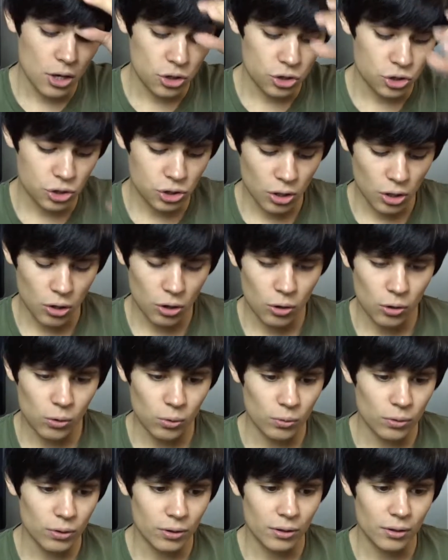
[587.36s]

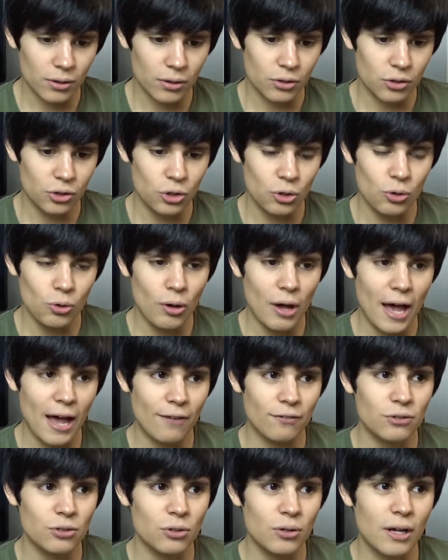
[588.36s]
So you
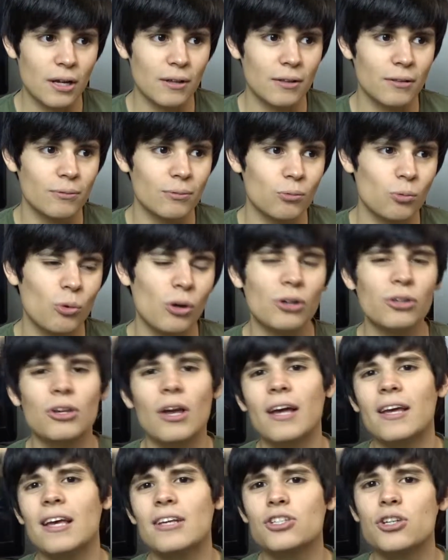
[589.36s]
have to, well,
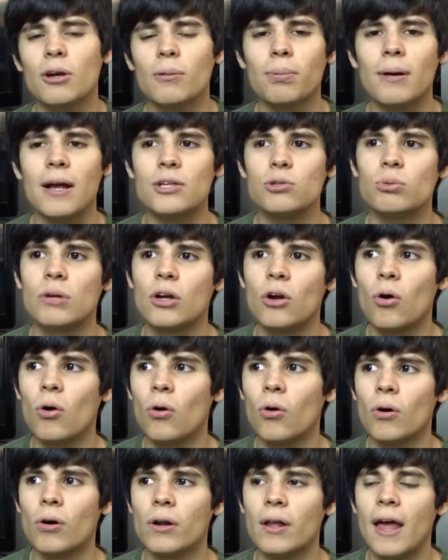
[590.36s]
yeah, I guess you can press
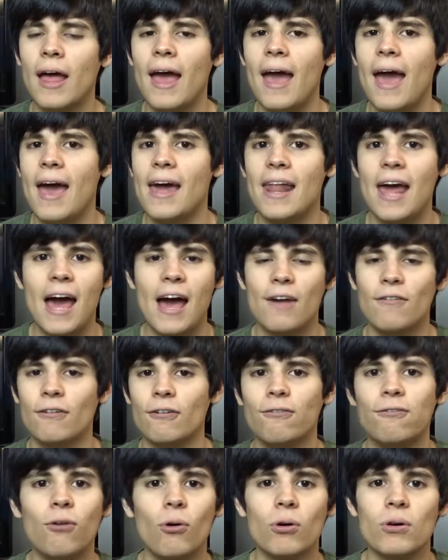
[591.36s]
record and have
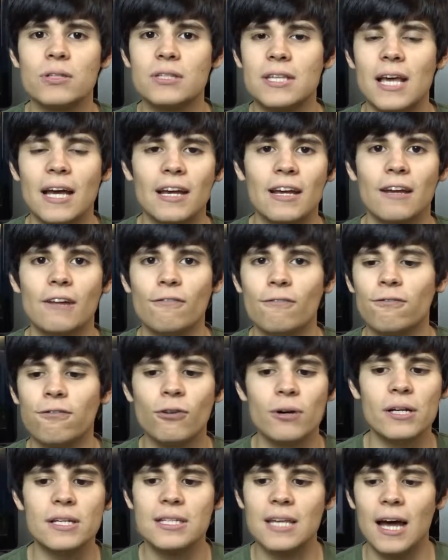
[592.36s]
a 4-second
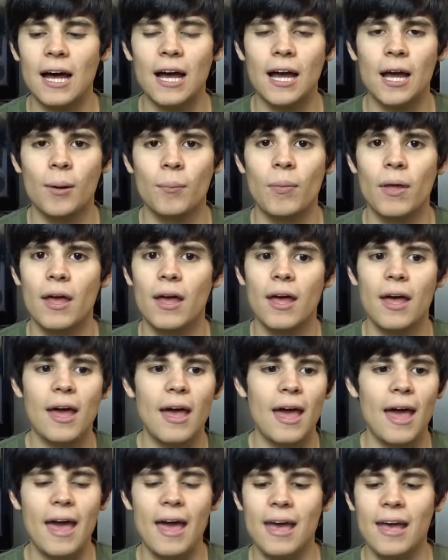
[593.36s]
free time,
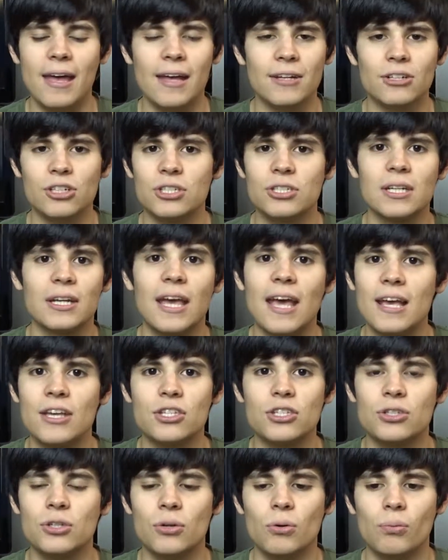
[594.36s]
and just in
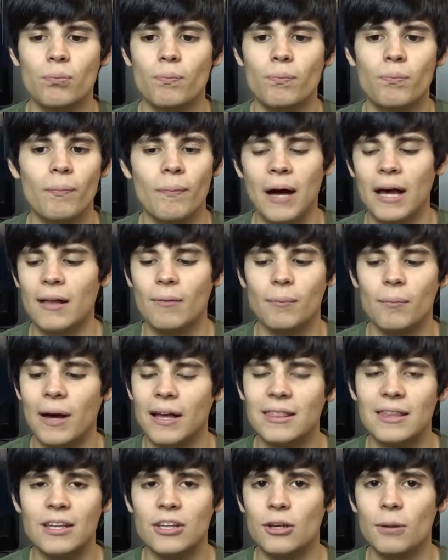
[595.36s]
case you
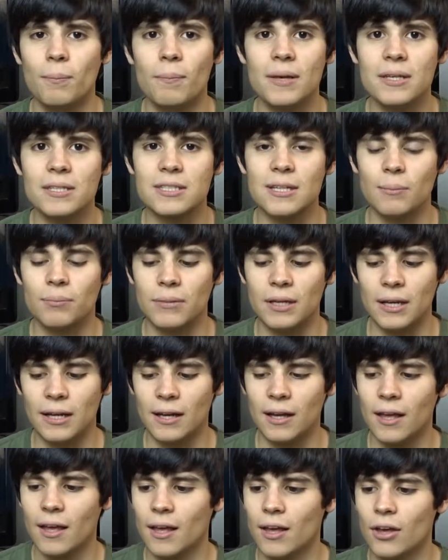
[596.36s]
might think you missed
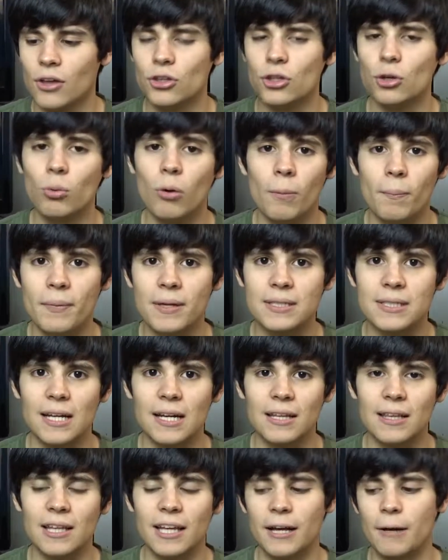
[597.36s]
something, you won't miss
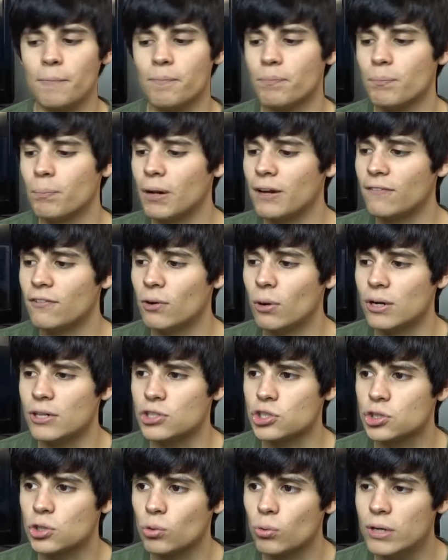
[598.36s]
anything. But if you want
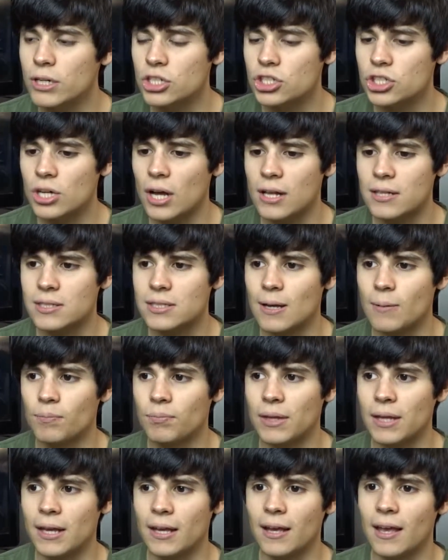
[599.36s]
to screenshot
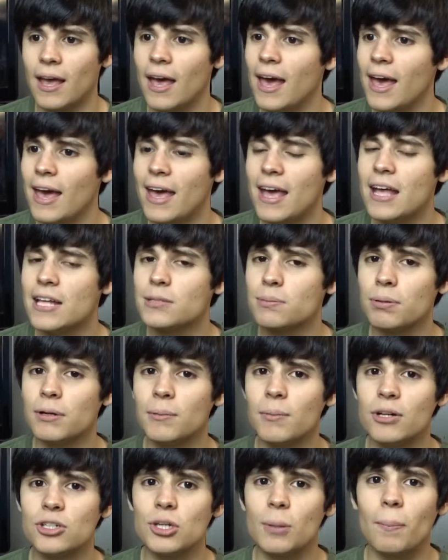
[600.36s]
something, it's
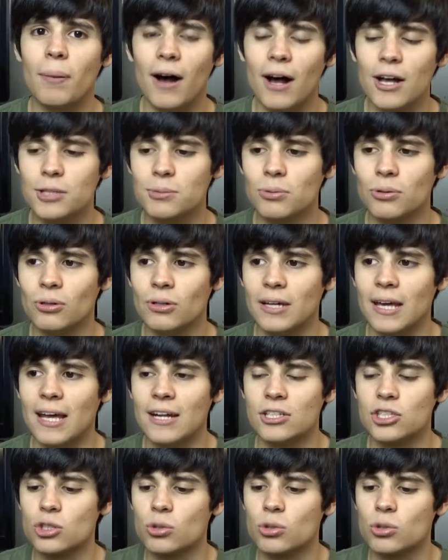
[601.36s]
pretty much impossible to get a